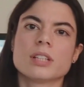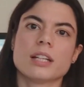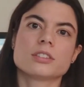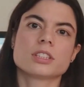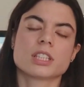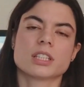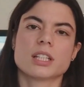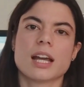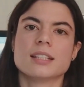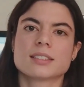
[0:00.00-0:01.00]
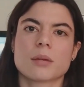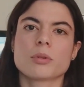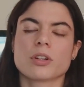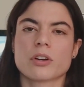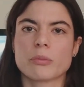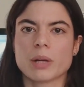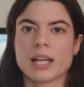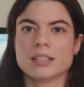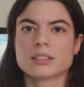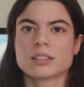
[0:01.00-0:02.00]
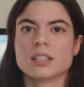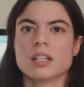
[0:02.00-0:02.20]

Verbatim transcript: nitrogen ends up on our plate.